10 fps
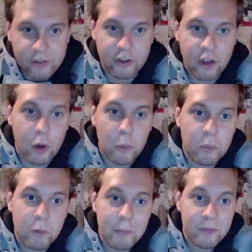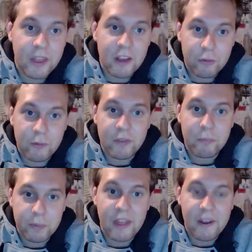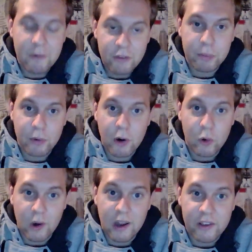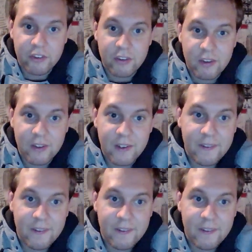So there is progress.